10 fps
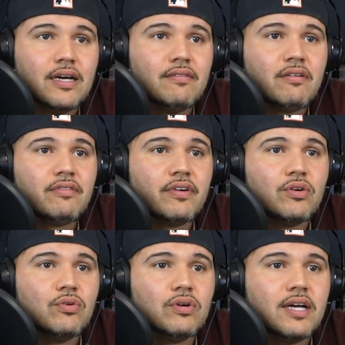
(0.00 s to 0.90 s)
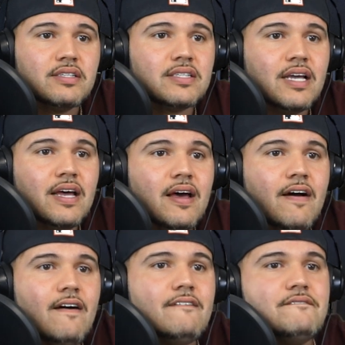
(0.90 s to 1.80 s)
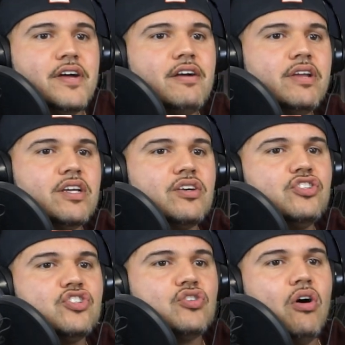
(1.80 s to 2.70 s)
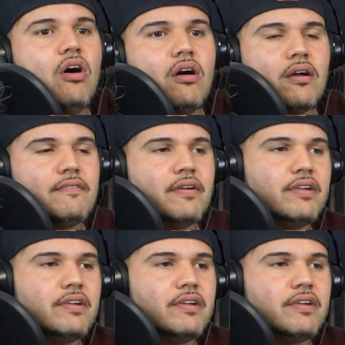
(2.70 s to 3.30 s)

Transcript: Very, very cool, guys. A very good song